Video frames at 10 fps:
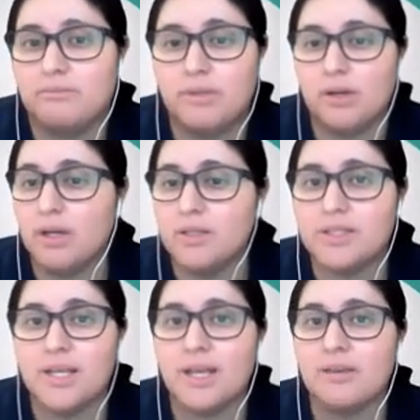you know,
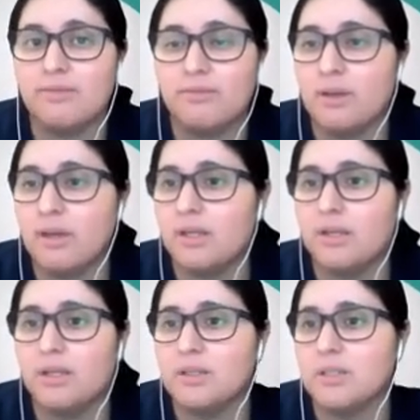unsafe and
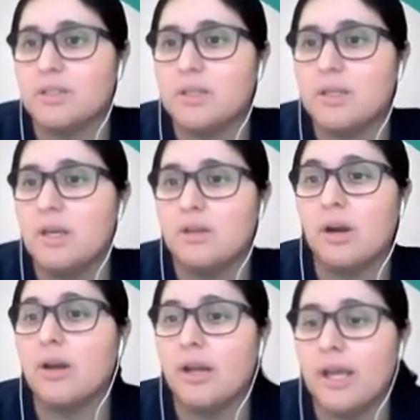it's just they're
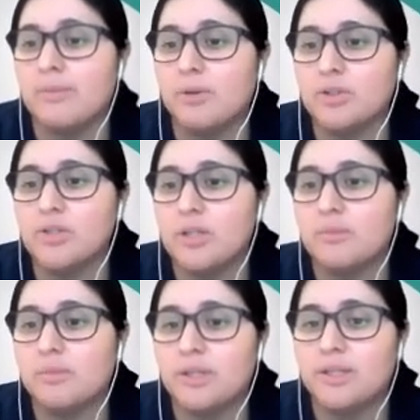unable to
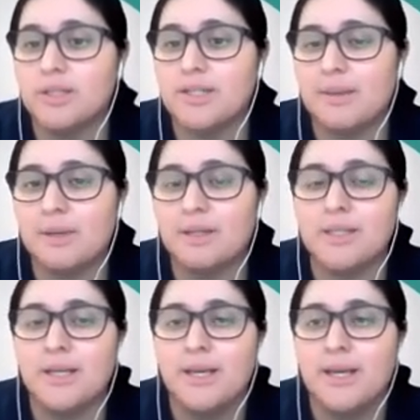complete the assignments.
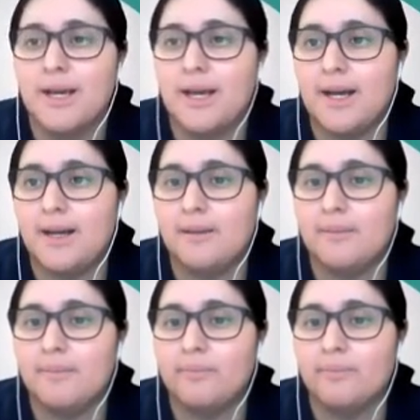
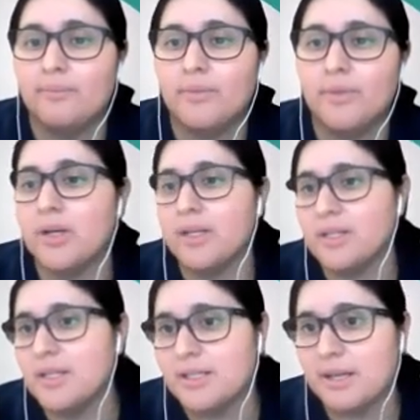Um, there is
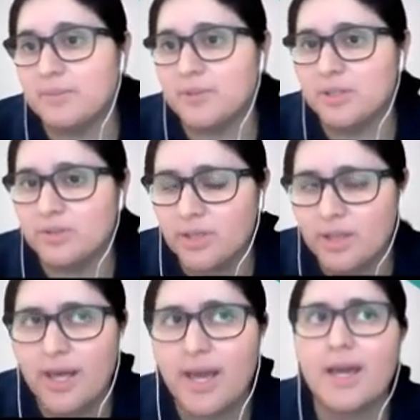exceptions to
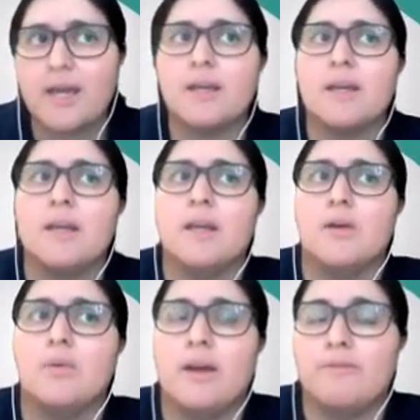that.
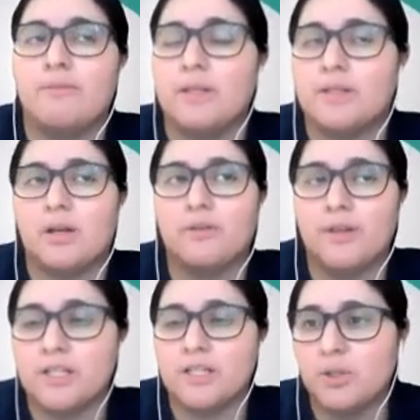We have it's called
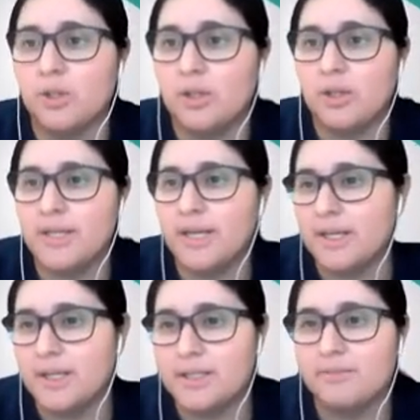flexible
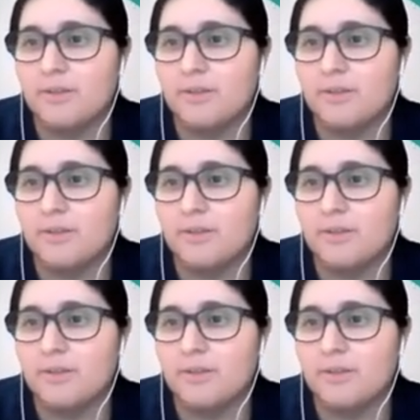attendance and